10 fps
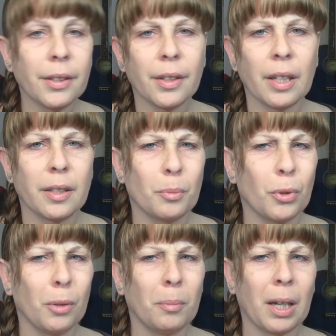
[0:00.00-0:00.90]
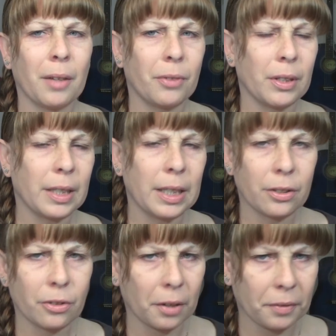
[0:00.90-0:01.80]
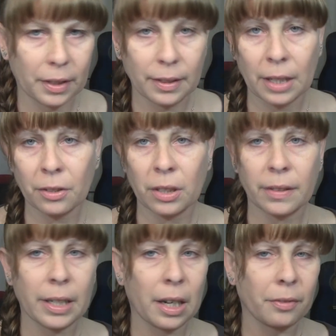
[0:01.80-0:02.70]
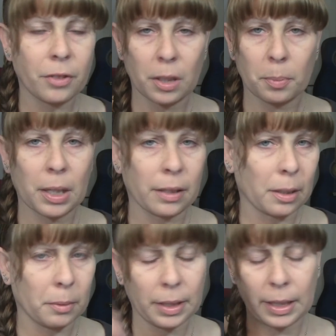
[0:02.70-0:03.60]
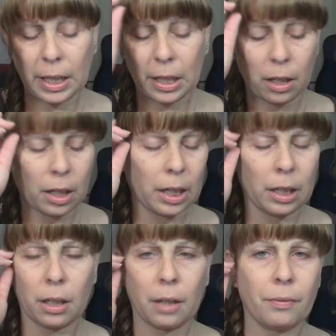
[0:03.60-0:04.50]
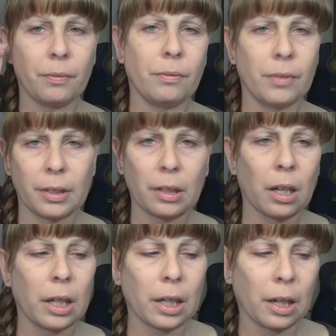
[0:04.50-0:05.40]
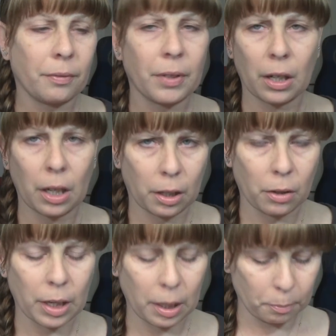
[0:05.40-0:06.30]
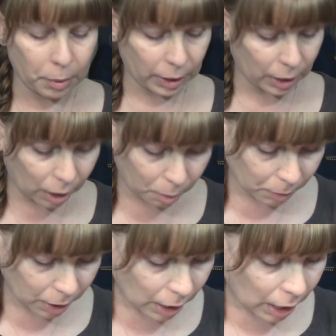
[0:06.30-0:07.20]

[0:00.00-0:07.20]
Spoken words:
I also got some more of my Frizzy Straight Fixation stuff just because I was there and I saw it and I figured I'd go ahead and pick it up.